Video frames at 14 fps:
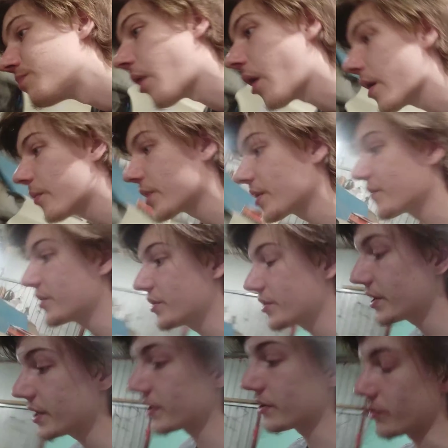buy whatever you
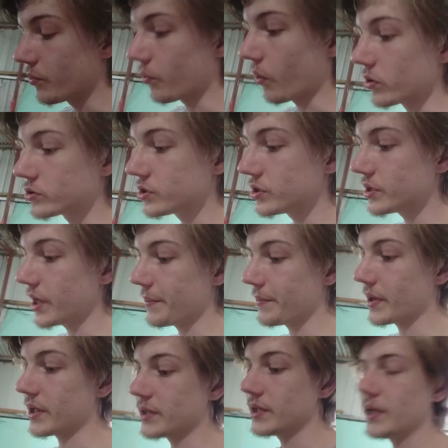needed or wanted,
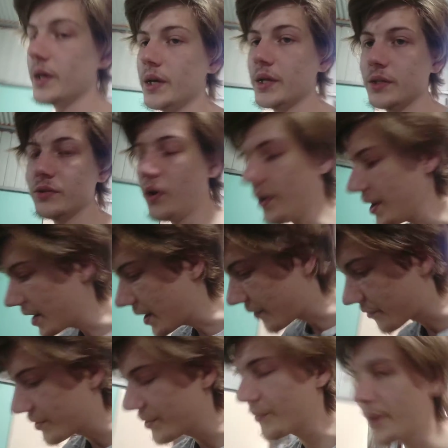but not
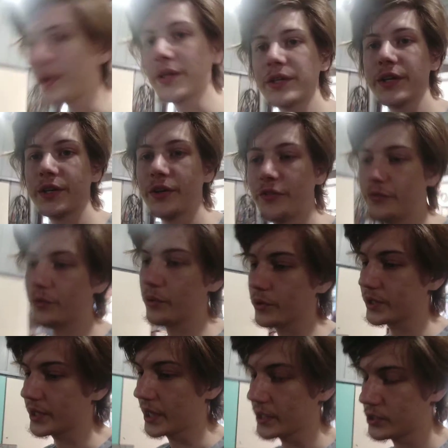everyone can afford
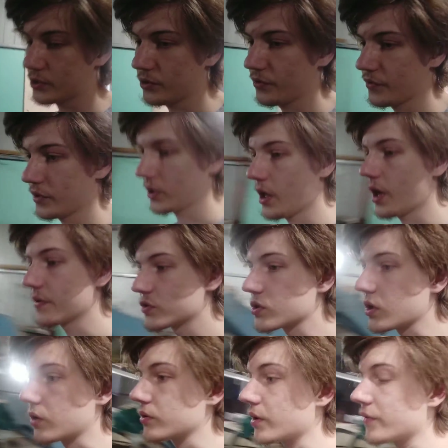that sort of a
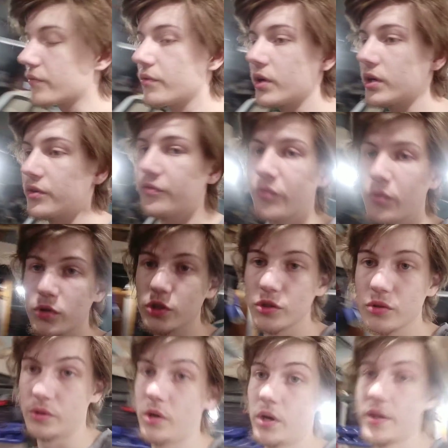lifestyle. Not everyone can afford to do
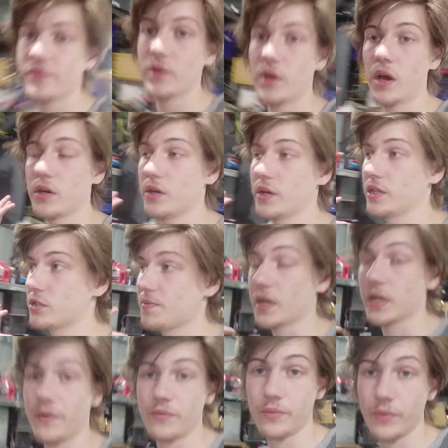it. I don't expect
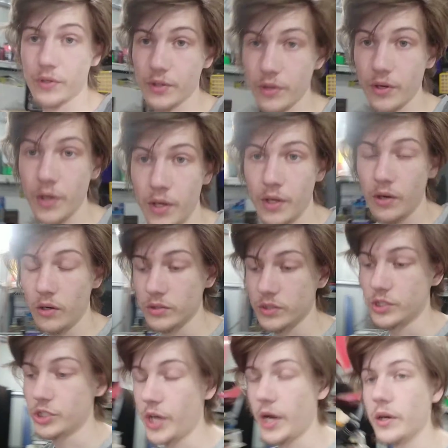everyone on
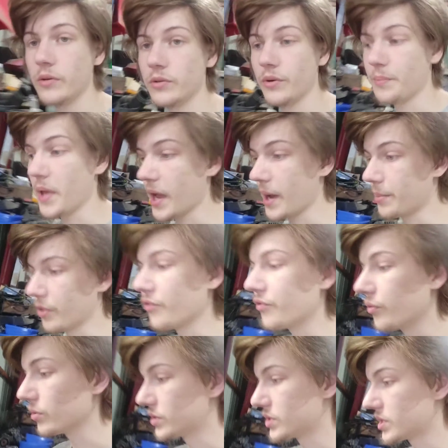this channel to be able to
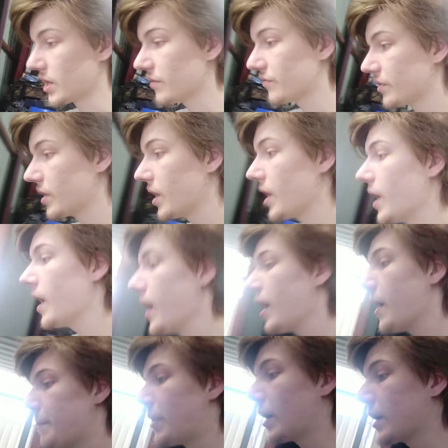afford stuff.
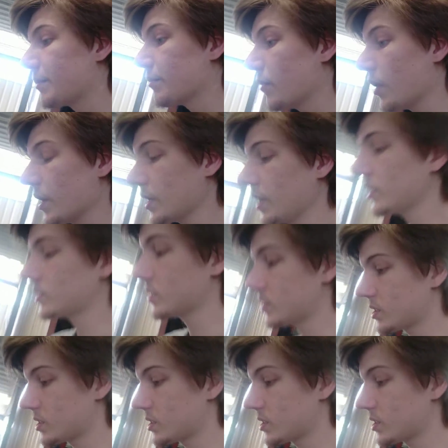But in my case and